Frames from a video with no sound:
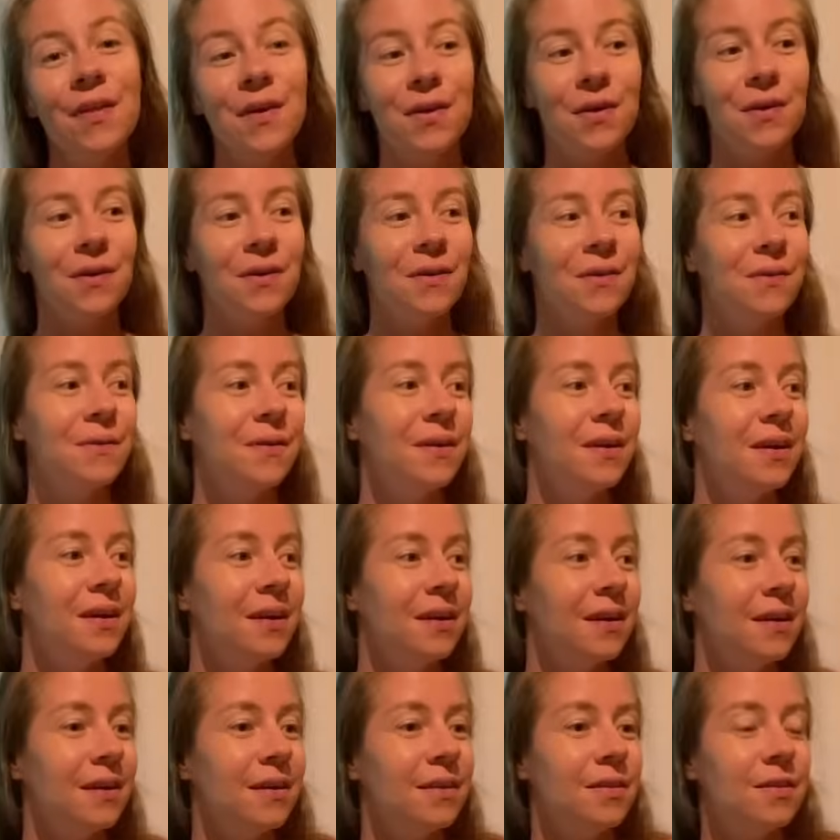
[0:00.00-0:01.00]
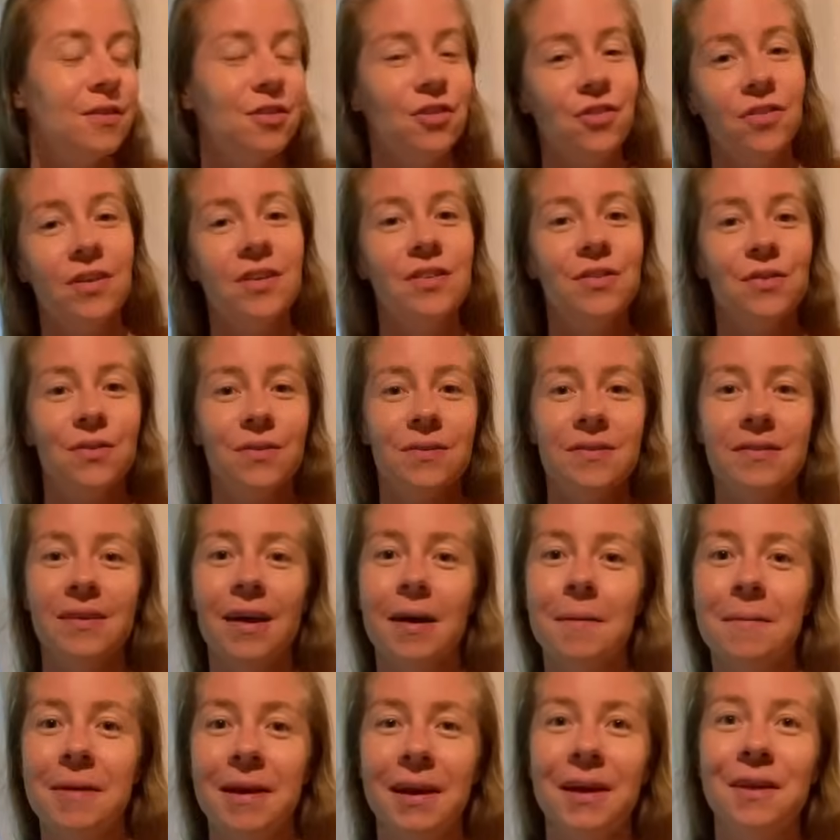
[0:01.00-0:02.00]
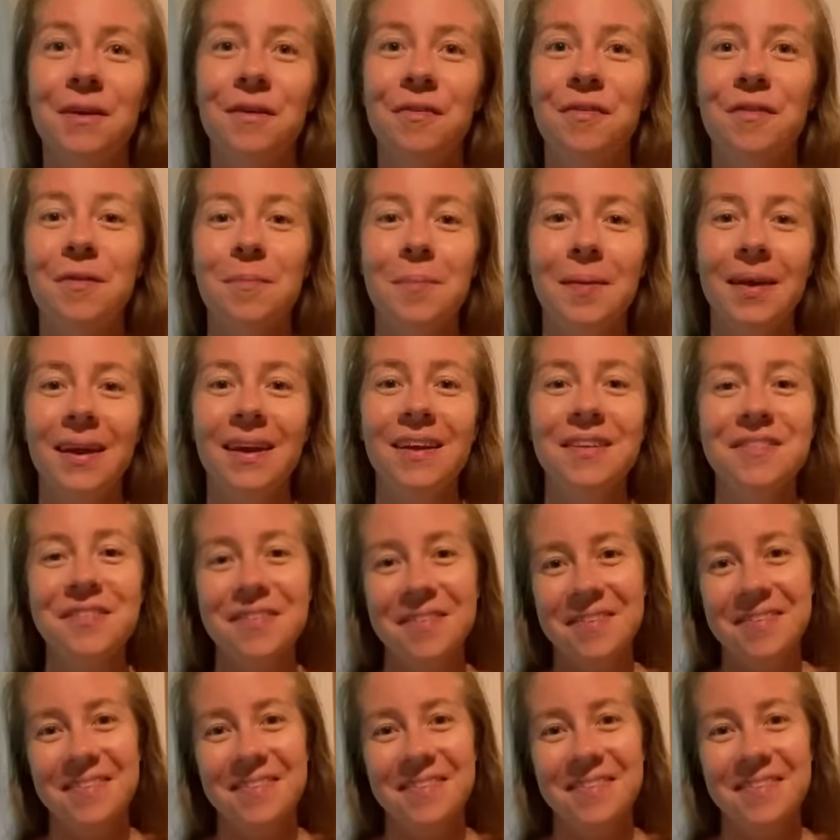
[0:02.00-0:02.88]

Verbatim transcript: though the street dogs are coming in off the beach and